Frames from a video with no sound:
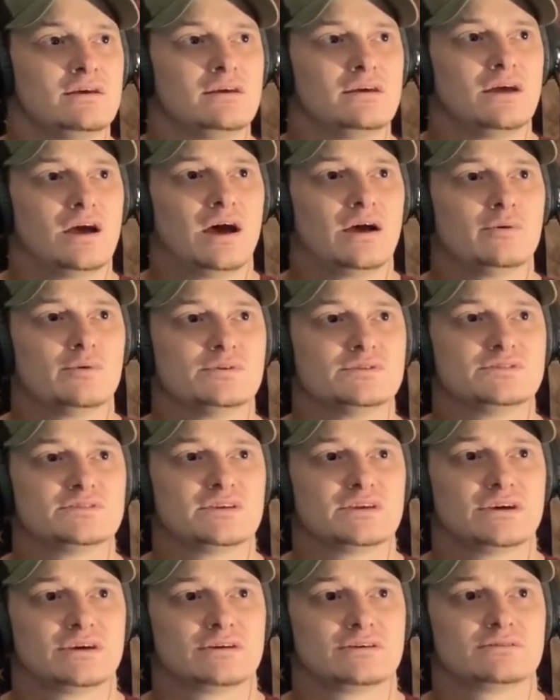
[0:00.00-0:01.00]
I was
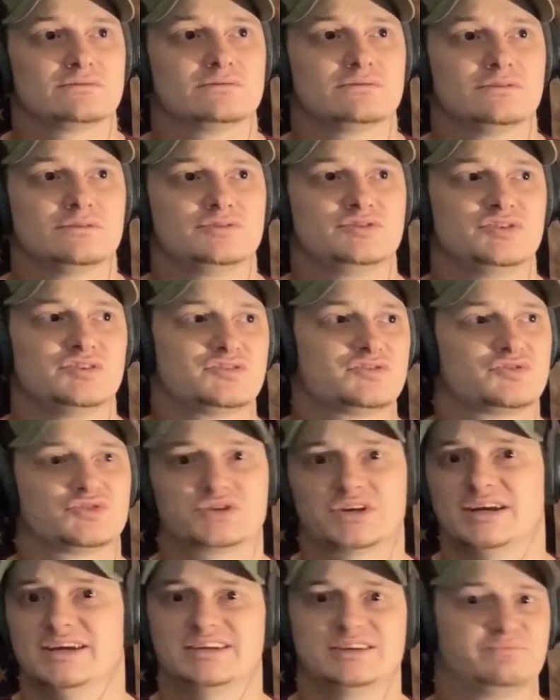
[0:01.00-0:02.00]
uh, just
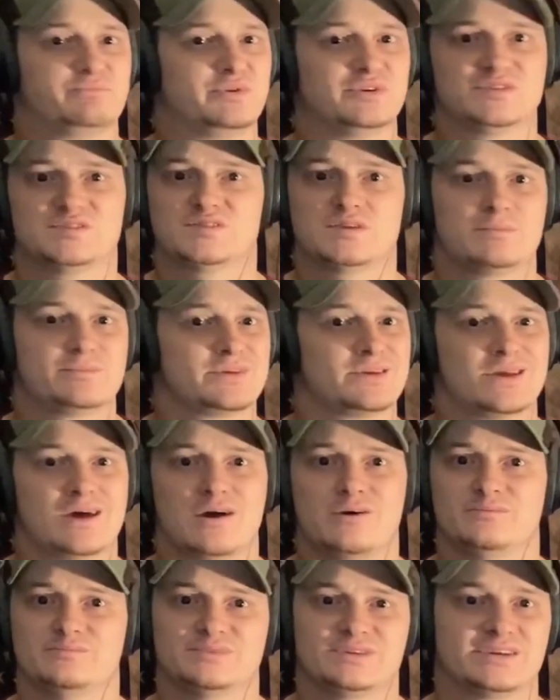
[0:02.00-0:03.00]
trying to put something
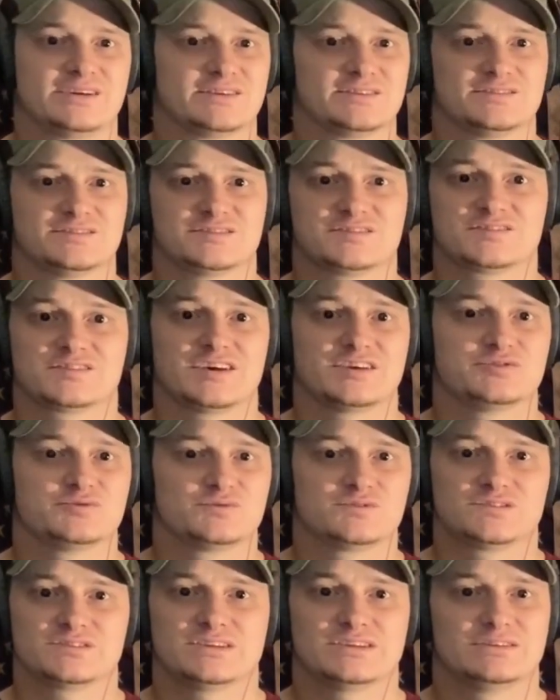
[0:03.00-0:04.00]
out because the
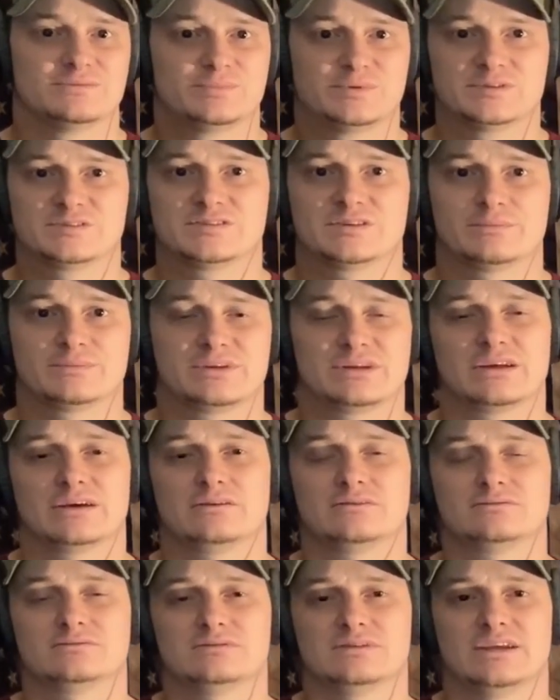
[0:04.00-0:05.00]
schedule said to put something
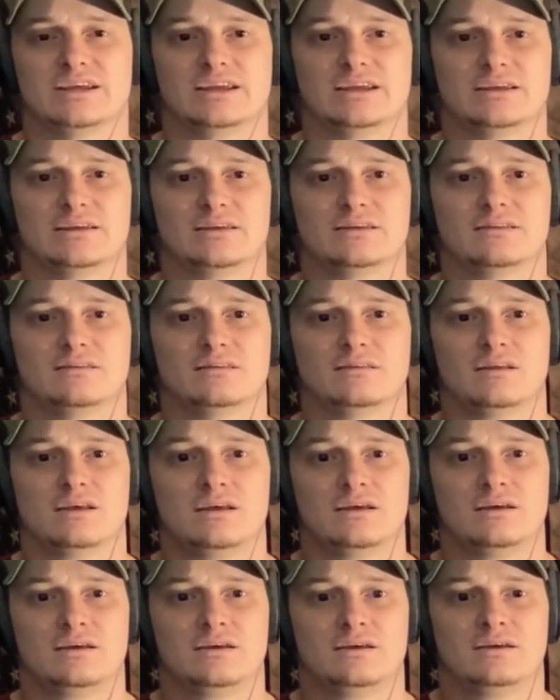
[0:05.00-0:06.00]
out, and
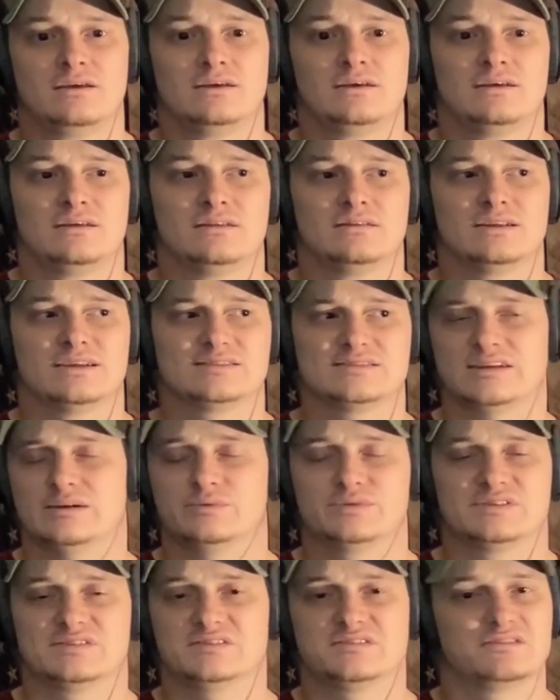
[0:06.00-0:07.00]
that's not
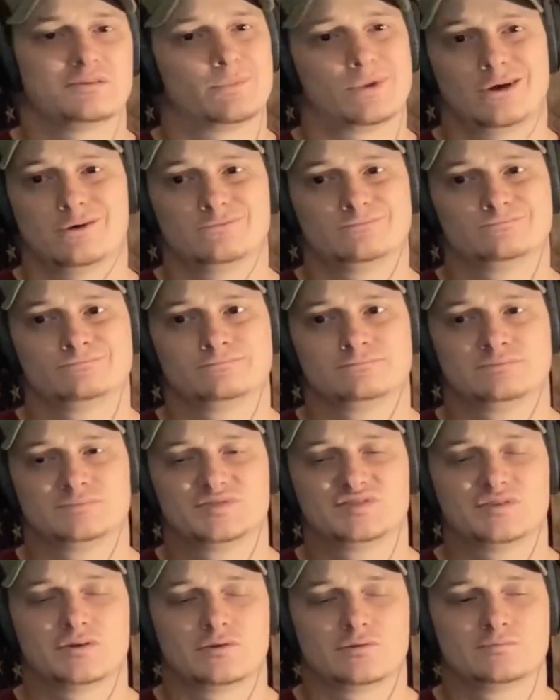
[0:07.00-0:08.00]
what this is about.
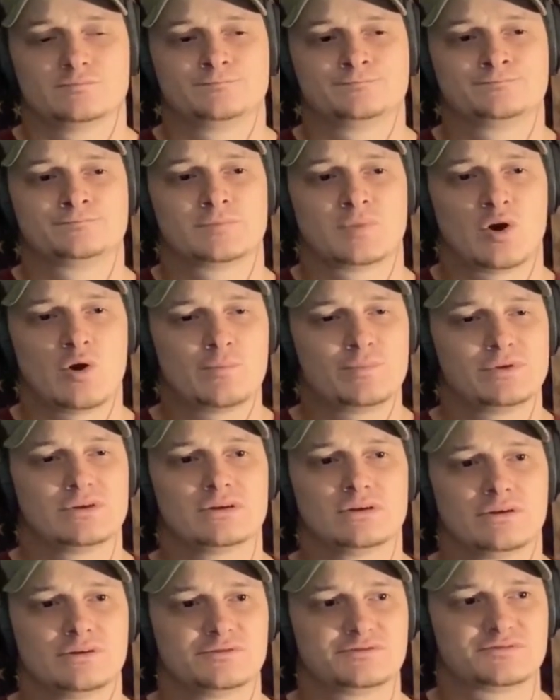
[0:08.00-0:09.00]
So, hope you
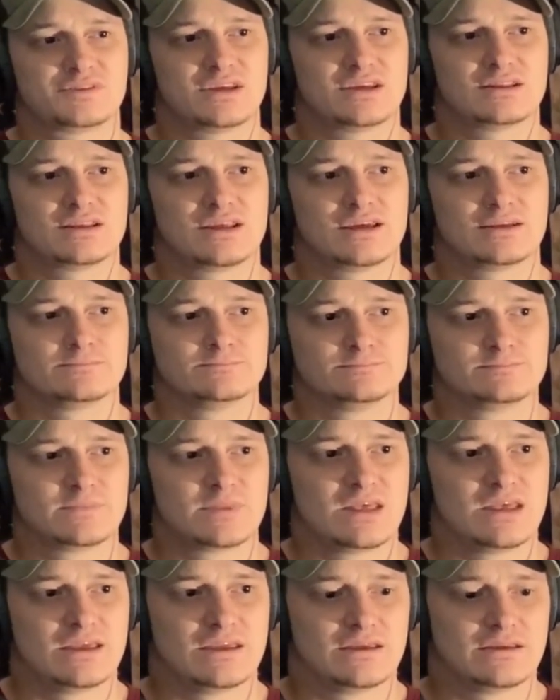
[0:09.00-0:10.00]
can understand that.
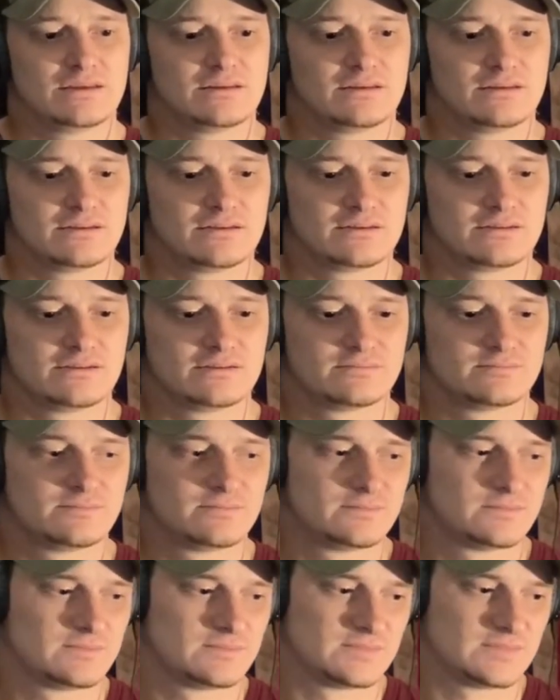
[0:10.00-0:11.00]
And uh,
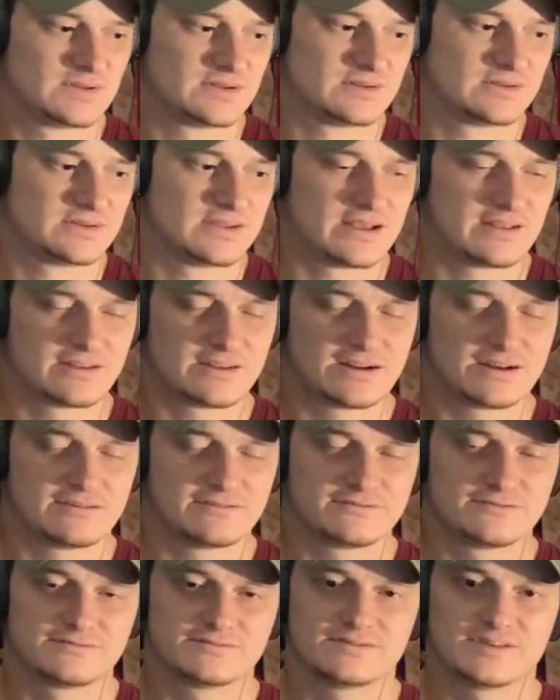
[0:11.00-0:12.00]
uh now that
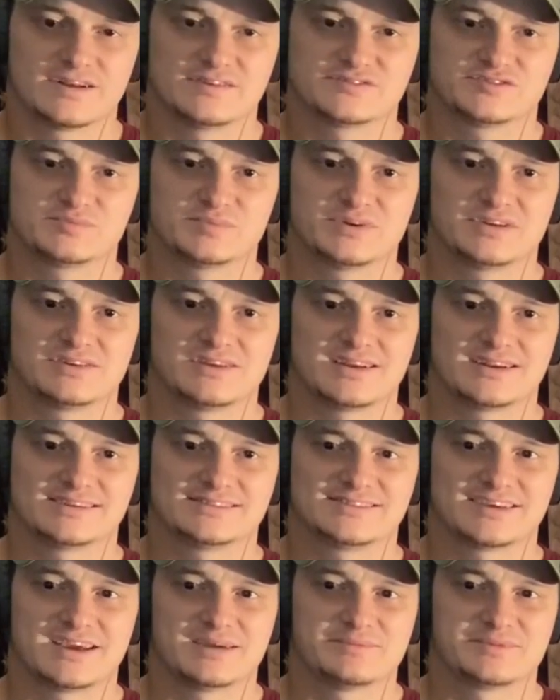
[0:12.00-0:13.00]
I've I've spent a lot
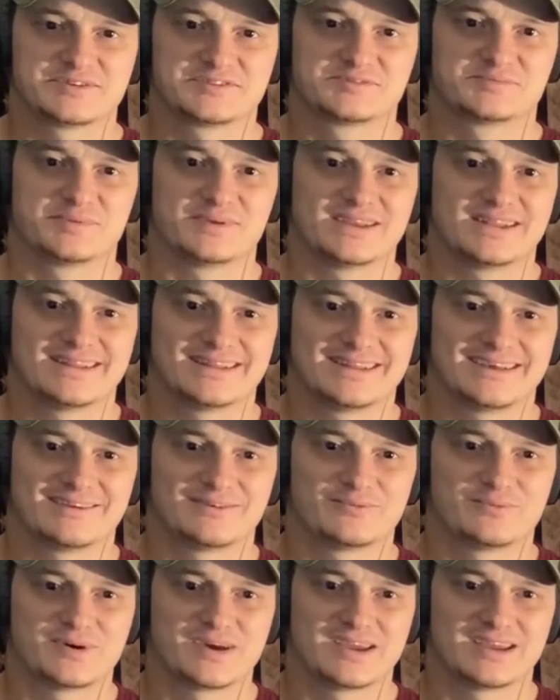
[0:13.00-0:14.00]
of time explaining that
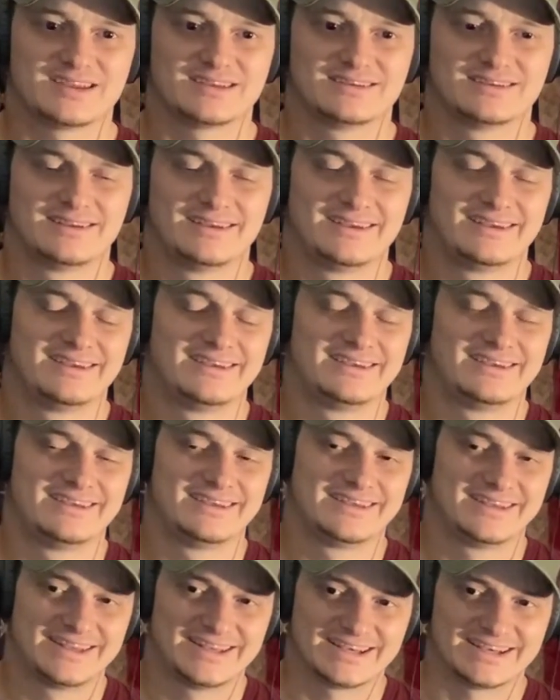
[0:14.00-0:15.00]
away,
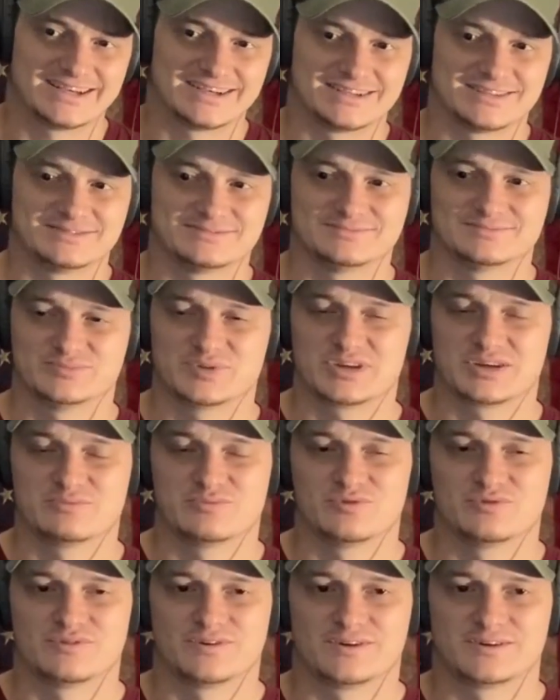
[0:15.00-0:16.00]
um, we can
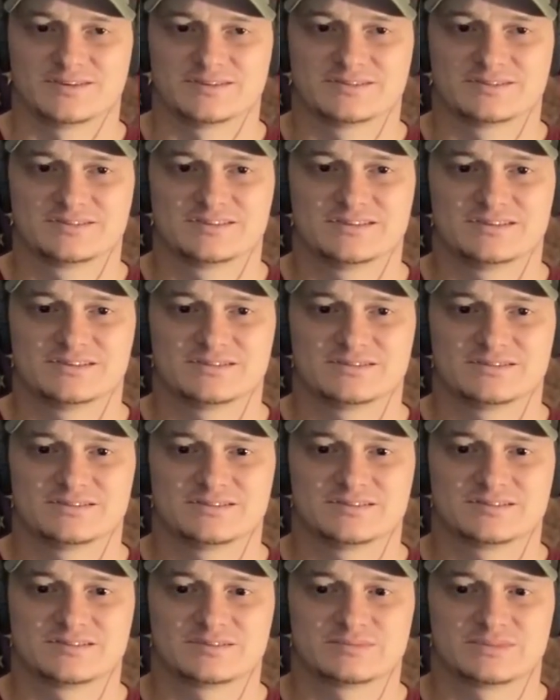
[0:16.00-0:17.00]
move on to
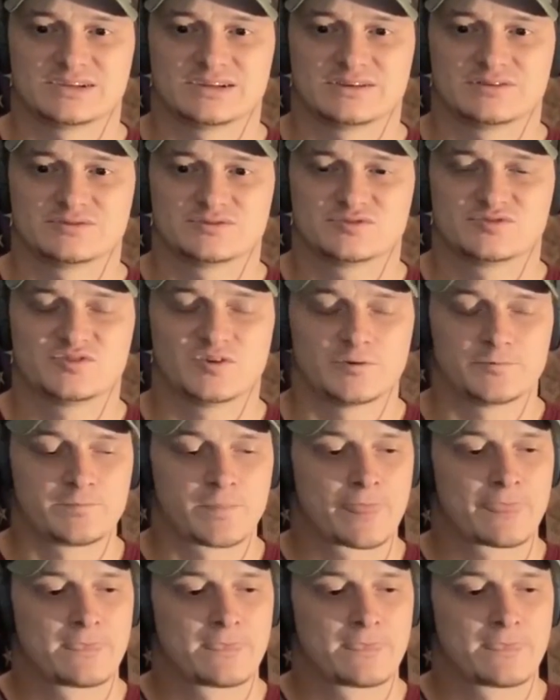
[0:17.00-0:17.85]
to something else. So.